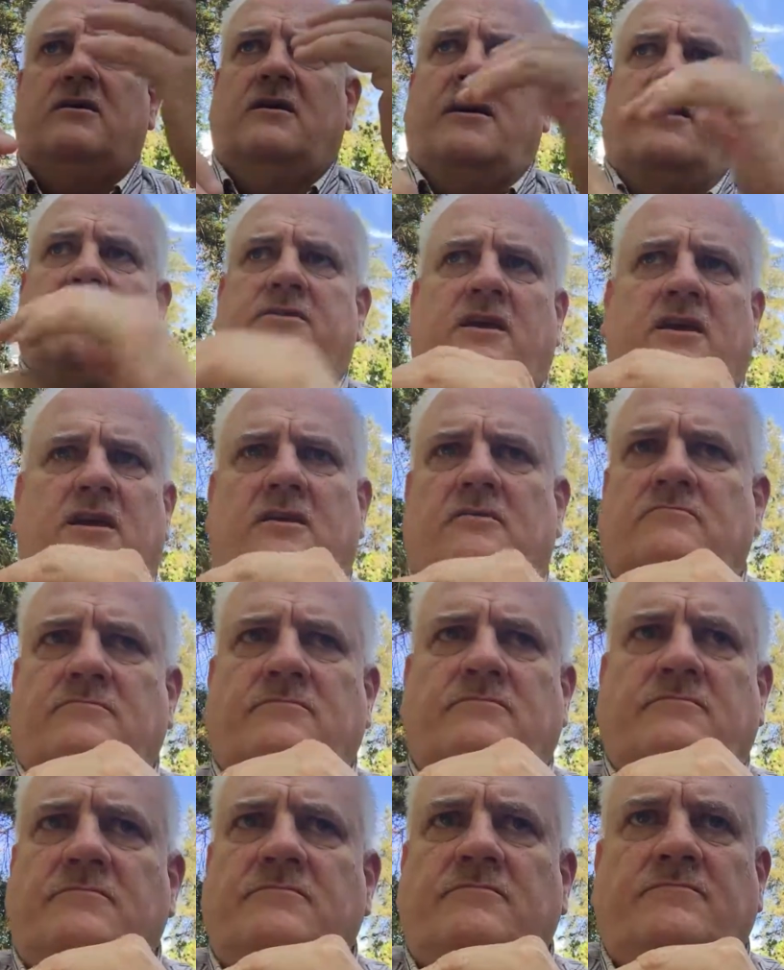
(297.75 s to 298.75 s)
I think I'm
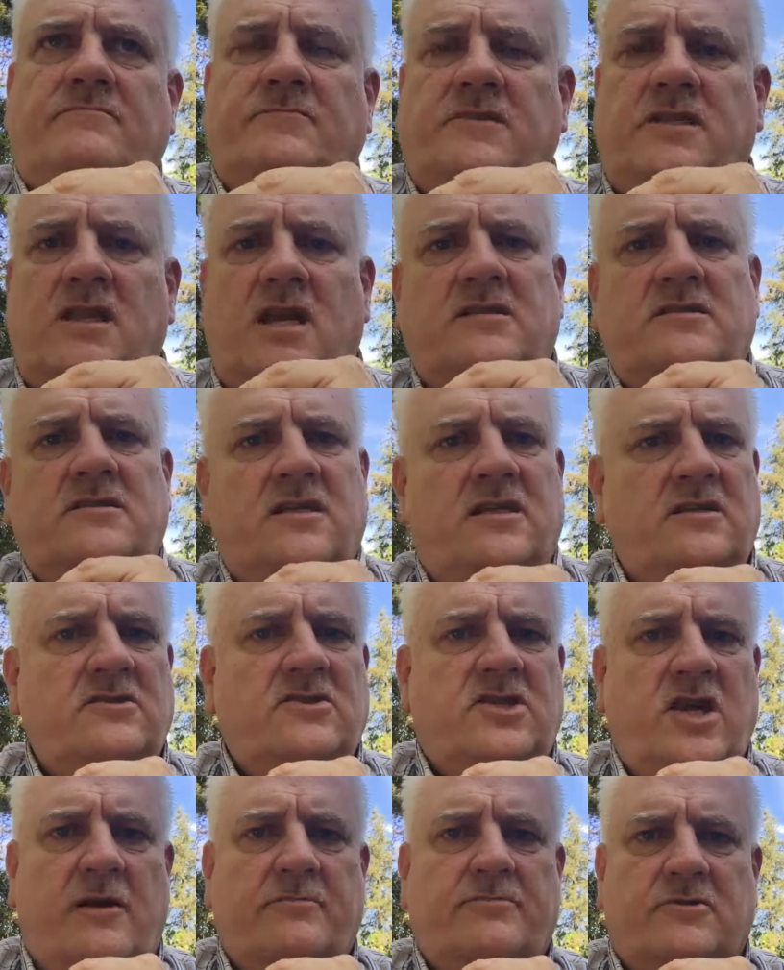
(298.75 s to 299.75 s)
19
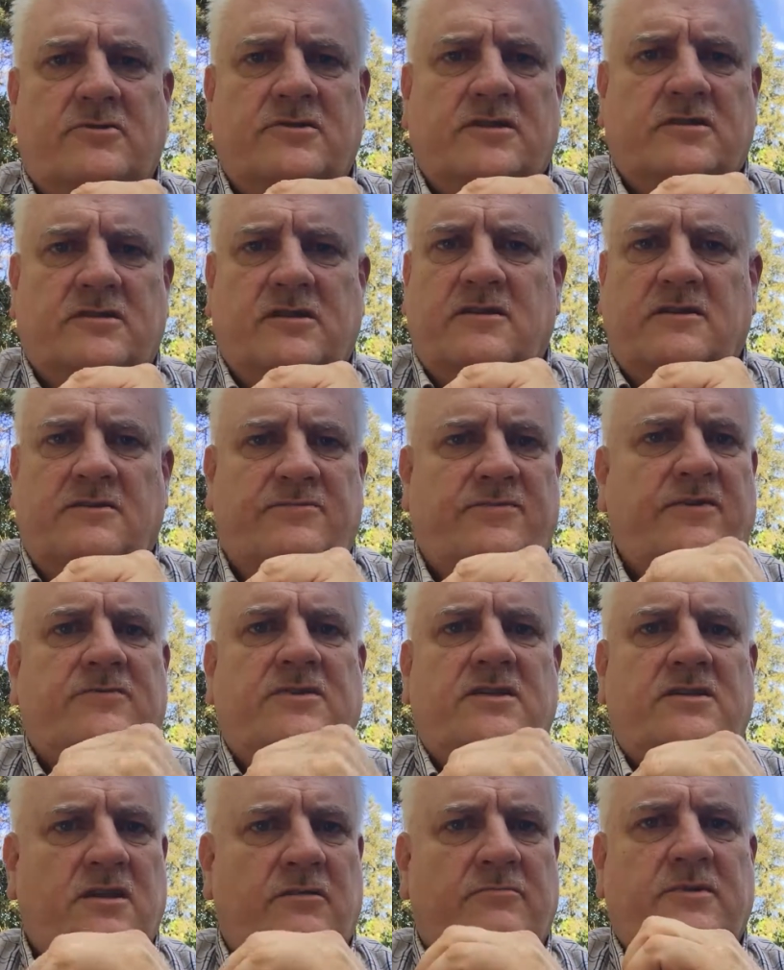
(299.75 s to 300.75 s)
chapters into the
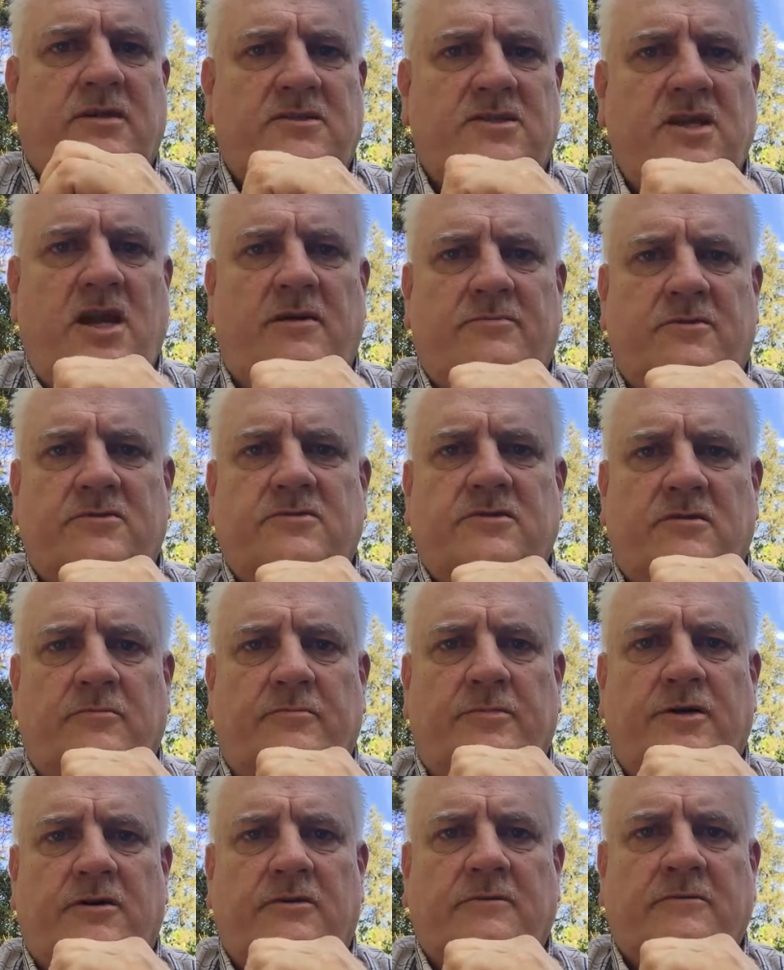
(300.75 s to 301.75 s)
50-something chapters in the
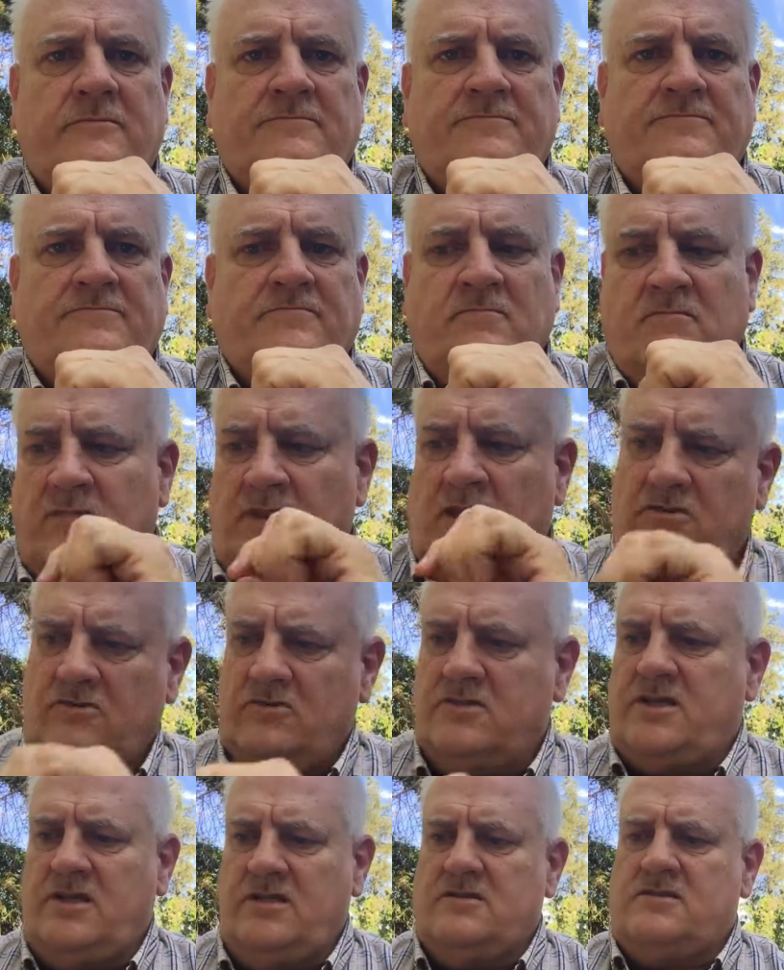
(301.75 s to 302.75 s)
book, and you
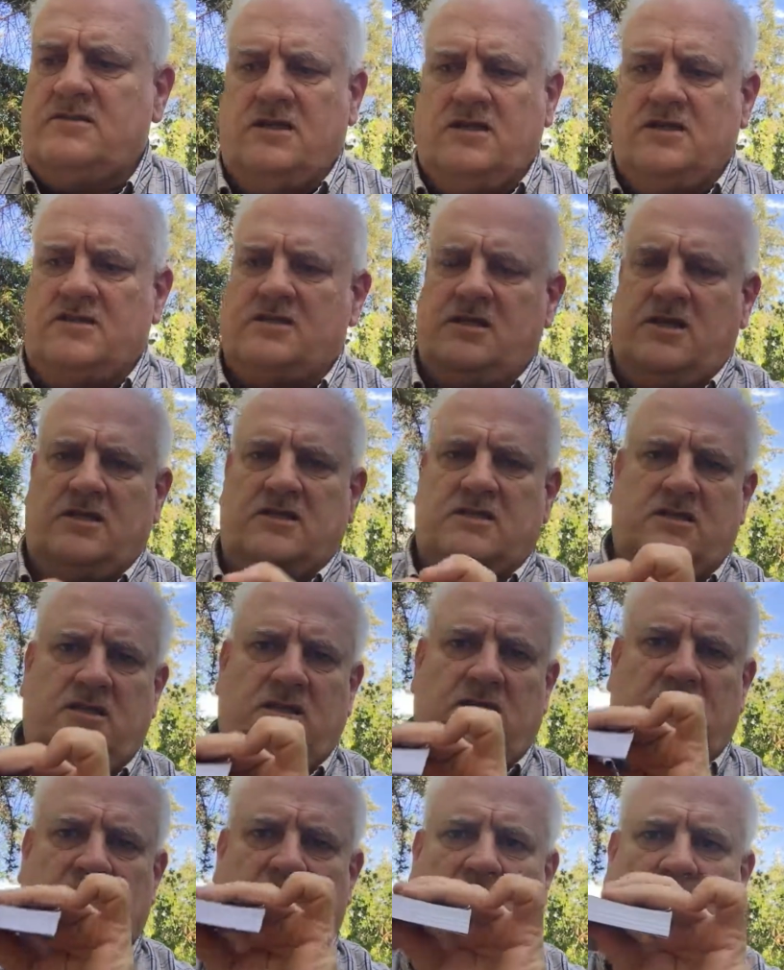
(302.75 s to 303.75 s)
can see
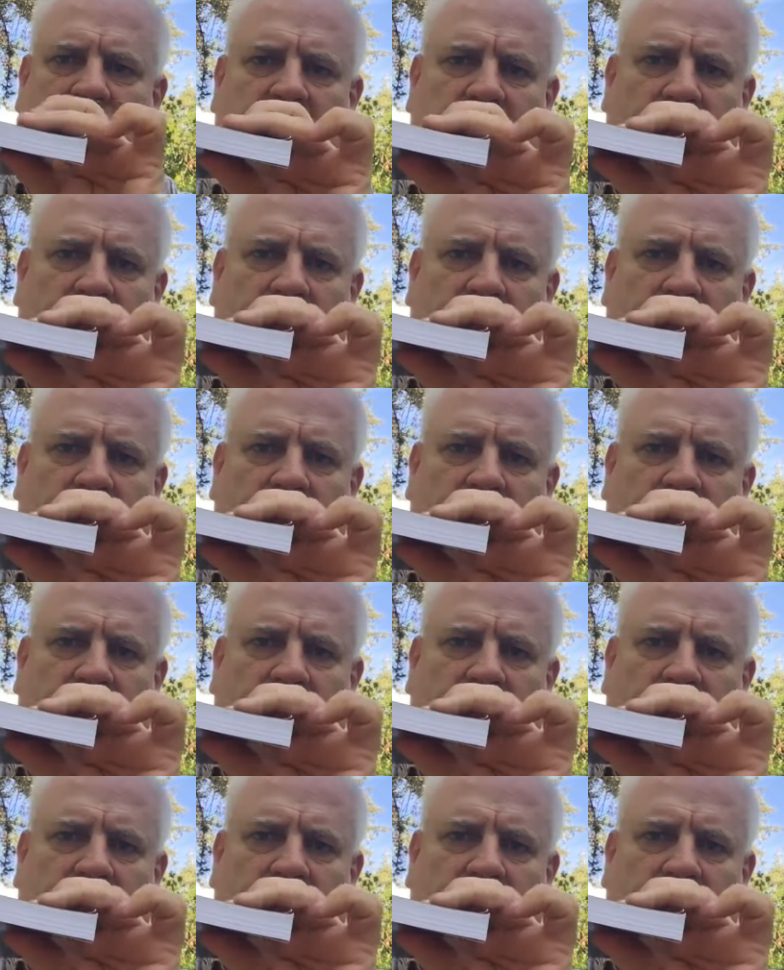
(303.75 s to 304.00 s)
it's not a